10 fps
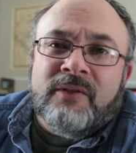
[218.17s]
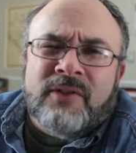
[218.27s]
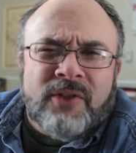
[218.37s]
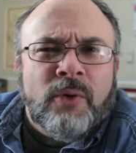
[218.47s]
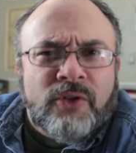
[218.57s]

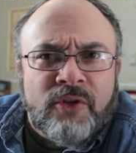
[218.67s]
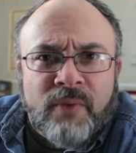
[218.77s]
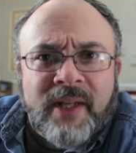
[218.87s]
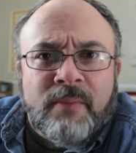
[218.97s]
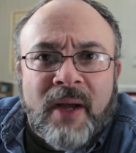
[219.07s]
So to
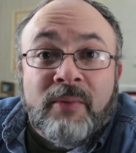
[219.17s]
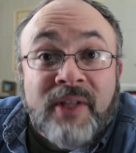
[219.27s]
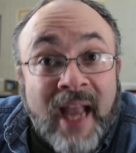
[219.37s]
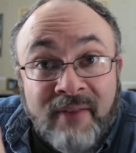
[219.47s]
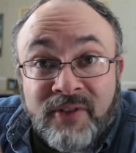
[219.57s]
read the Bible,
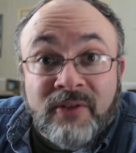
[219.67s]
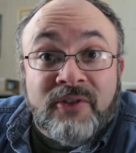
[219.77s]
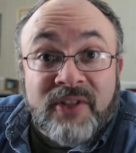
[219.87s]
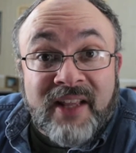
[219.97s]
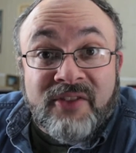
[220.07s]
you have to
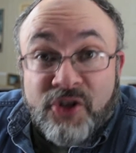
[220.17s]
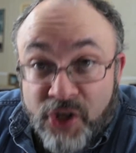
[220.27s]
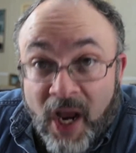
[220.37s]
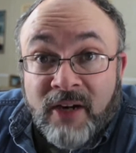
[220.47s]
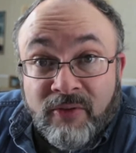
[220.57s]
understand the
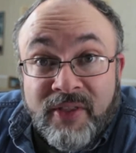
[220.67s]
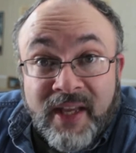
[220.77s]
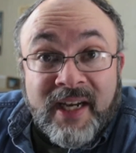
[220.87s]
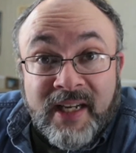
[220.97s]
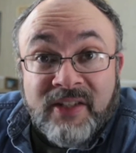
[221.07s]
genre
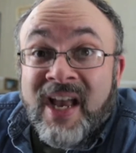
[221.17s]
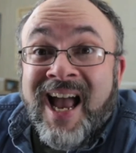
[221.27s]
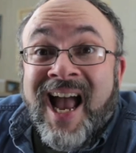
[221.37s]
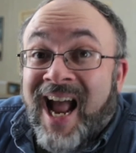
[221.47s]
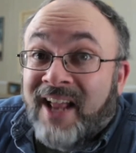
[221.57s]
that it is
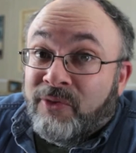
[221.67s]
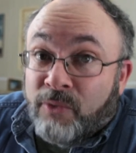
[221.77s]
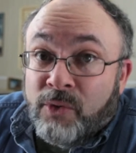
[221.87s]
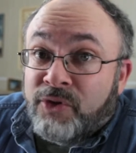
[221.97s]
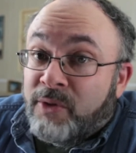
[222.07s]
and the
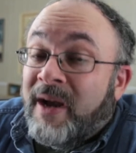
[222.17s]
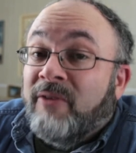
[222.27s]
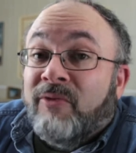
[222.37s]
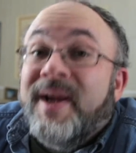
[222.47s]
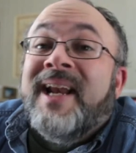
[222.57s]
rules
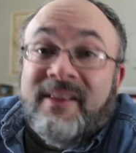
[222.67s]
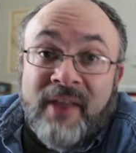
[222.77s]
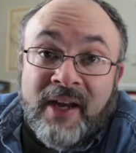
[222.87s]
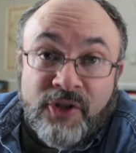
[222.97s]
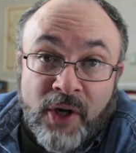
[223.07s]
about reading
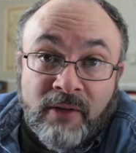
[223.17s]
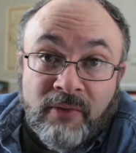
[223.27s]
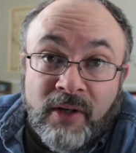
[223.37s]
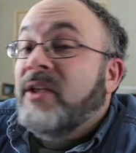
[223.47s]
that genre.